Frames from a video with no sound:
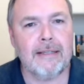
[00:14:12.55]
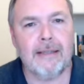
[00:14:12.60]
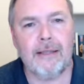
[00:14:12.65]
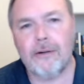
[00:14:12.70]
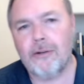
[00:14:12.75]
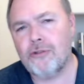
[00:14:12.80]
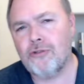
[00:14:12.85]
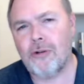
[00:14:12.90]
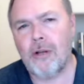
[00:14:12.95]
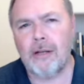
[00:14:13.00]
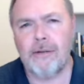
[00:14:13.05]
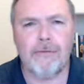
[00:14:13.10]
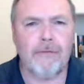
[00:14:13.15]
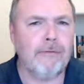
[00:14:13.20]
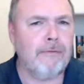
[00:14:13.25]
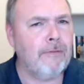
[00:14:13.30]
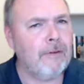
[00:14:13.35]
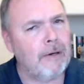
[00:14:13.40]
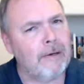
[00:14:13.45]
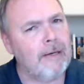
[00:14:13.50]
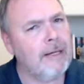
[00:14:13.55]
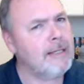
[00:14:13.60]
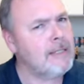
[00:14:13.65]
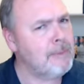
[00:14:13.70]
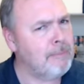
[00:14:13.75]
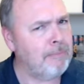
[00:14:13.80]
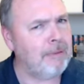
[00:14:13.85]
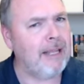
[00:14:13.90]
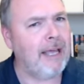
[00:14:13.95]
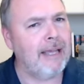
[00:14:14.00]
that are drawn from
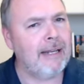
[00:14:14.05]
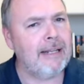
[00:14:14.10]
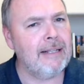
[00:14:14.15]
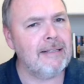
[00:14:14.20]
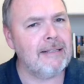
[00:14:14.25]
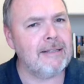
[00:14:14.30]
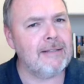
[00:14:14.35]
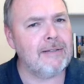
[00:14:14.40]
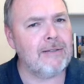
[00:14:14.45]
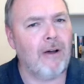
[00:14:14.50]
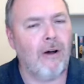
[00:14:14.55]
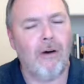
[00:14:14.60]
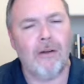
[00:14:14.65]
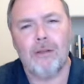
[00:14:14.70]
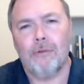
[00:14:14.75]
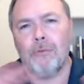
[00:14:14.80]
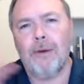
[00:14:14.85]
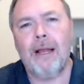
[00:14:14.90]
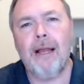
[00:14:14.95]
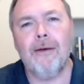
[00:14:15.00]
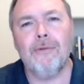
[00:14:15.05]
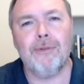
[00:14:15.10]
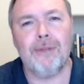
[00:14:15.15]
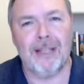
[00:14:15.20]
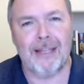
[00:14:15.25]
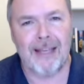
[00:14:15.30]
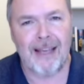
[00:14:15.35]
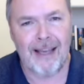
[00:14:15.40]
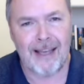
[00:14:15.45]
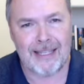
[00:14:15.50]
various planets all around
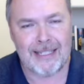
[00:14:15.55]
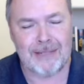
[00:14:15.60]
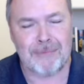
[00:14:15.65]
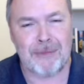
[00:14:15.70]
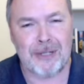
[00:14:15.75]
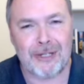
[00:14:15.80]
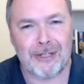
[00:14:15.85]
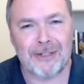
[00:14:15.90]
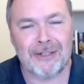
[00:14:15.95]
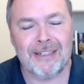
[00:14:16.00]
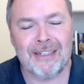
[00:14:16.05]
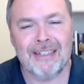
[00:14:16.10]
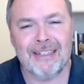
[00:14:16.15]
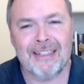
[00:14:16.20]
the Cosmere.